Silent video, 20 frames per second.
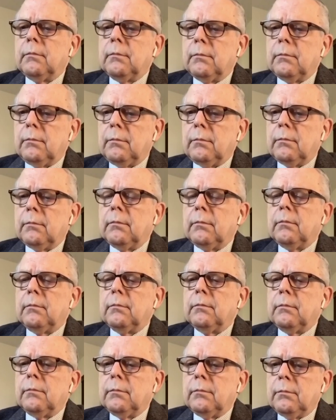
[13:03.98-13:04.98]

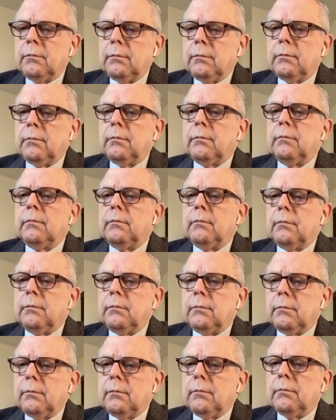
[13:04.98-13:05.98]

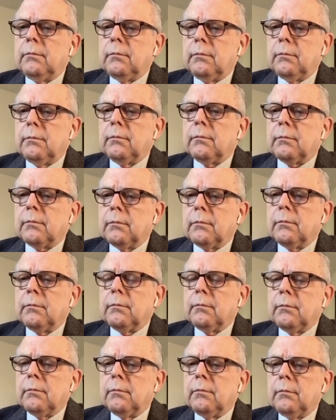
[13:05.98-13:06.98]

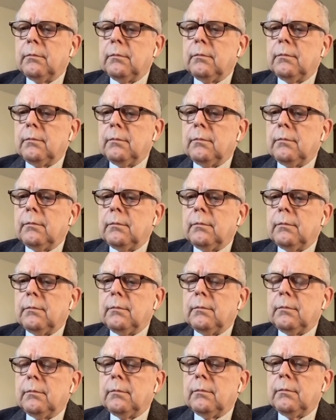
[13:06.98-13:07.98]

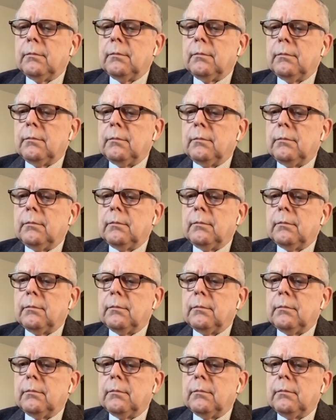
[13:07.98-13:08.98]

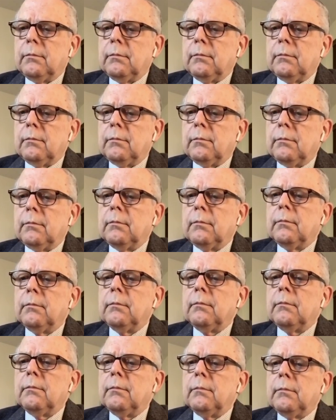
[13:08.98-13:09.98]

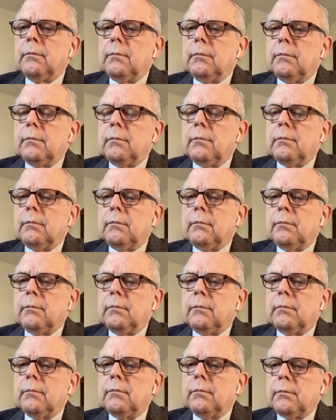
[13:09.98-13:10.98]

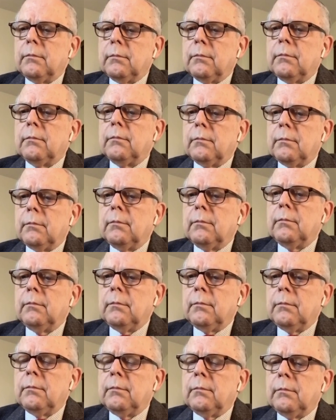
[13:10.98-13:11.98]
(not speaking)